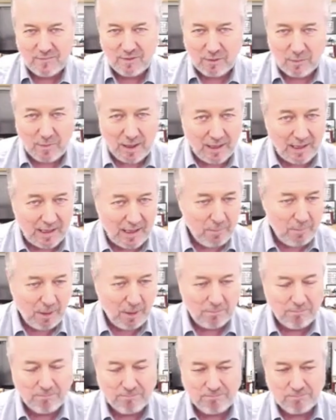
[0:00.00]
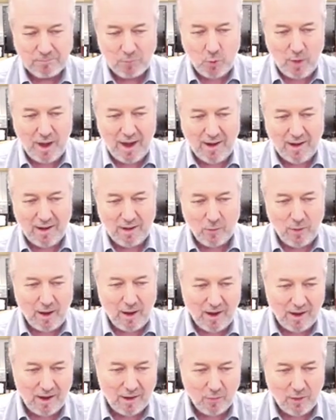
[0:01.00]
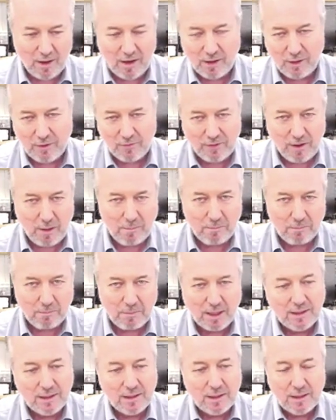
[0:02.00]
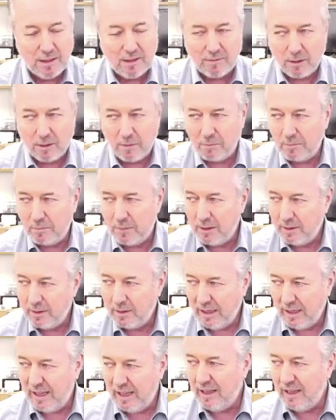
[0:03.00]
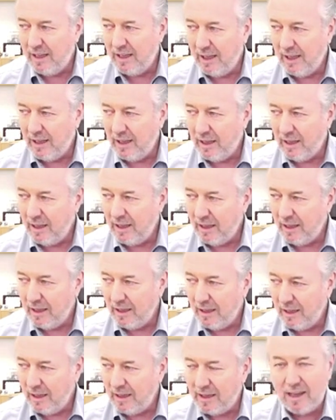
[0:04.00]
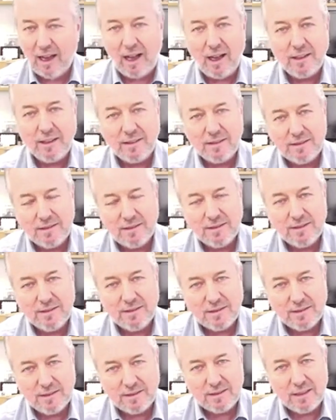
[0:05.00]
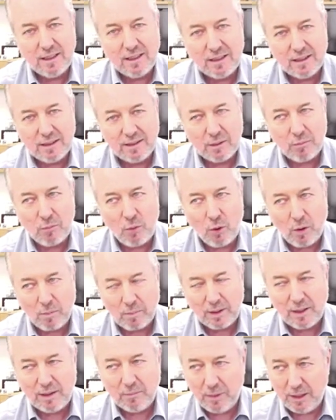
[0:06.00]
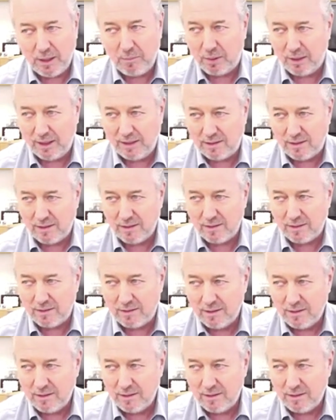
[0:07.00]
From Arequipa. Where are you from? From Ica? Yeah, there are many places